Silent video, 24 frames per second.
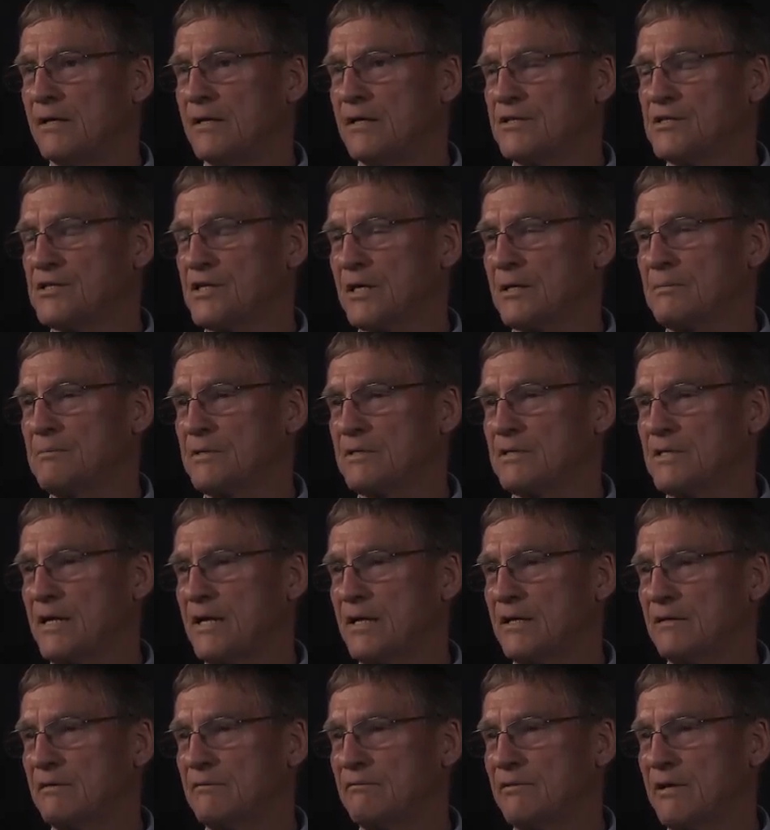Uh, second
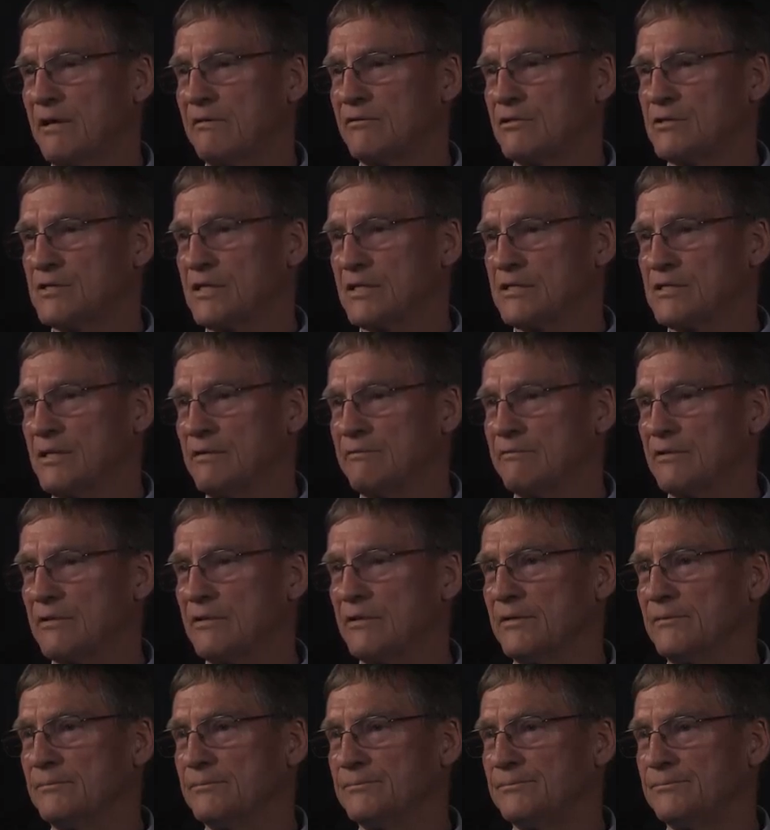Battalion, five oh sixth
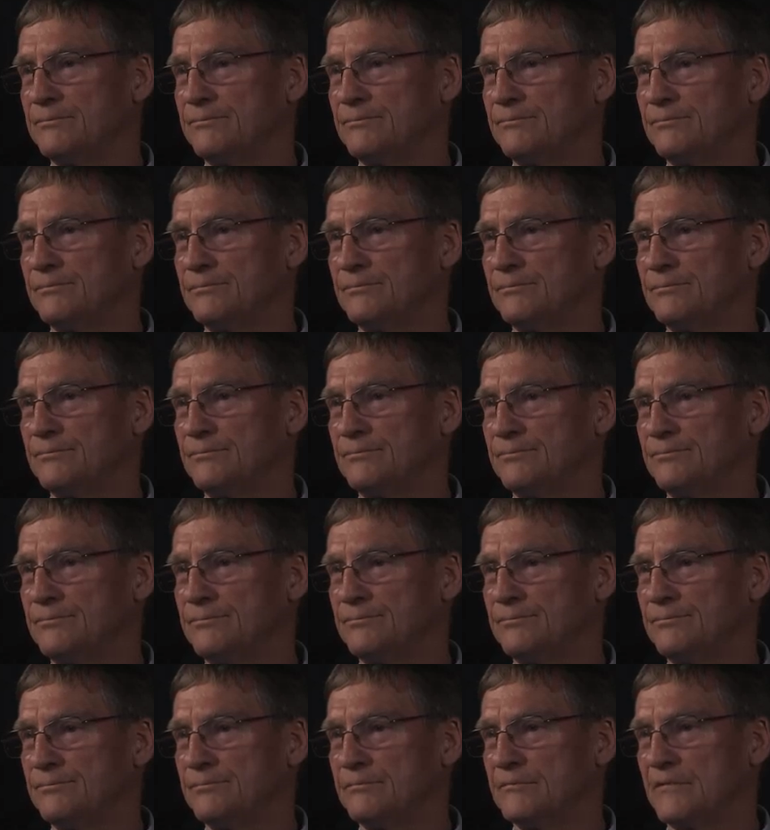Infantry.
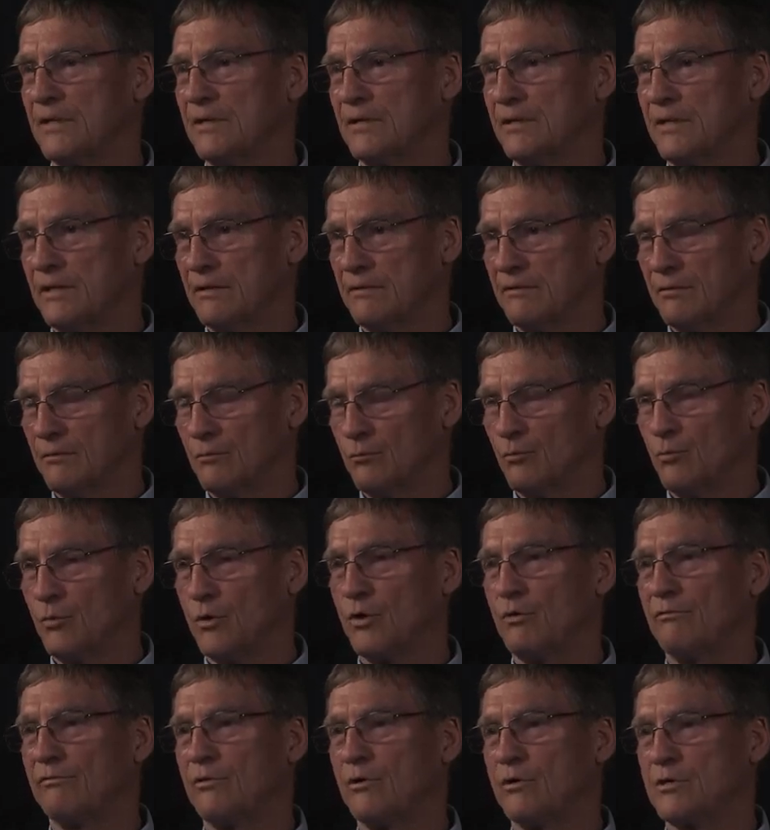Division?
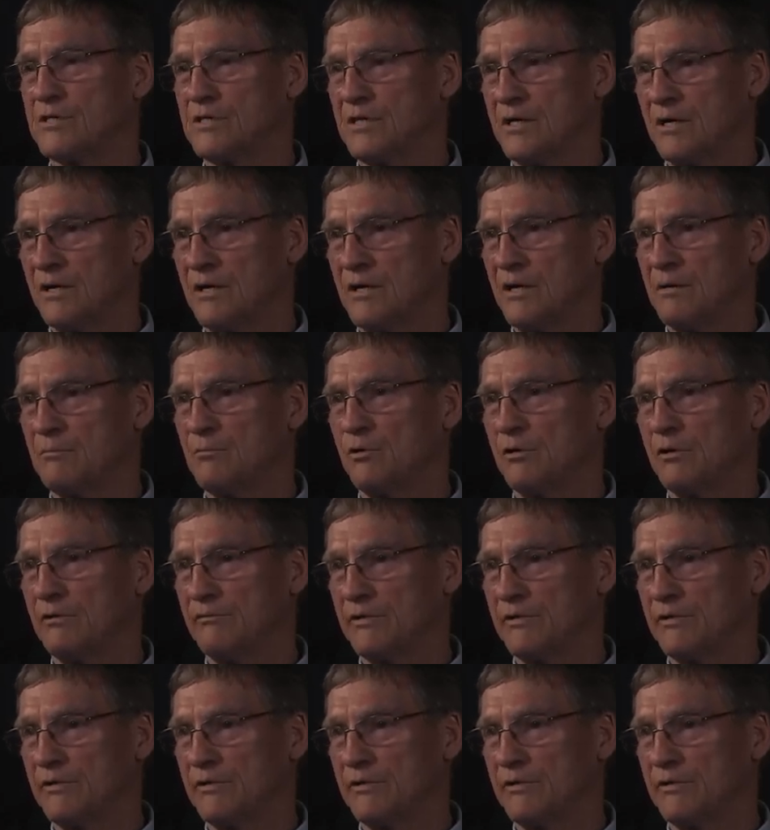one hundred first Airborne.